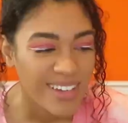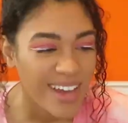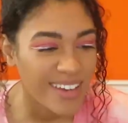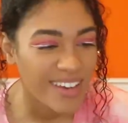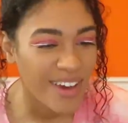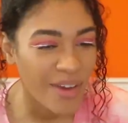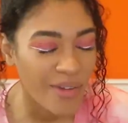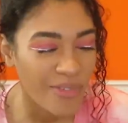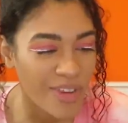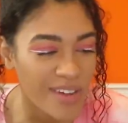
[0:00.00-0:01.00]
I don't
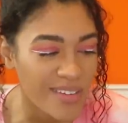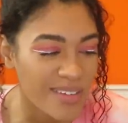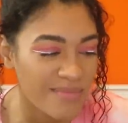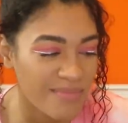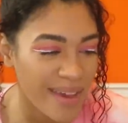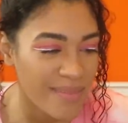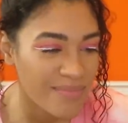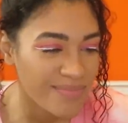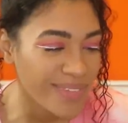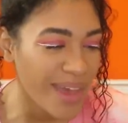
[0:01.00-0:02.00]
know. Finn can
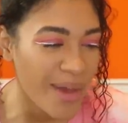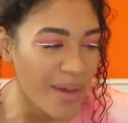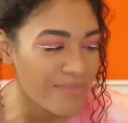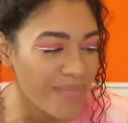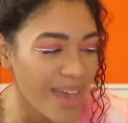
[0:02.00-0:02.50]
maybe... No.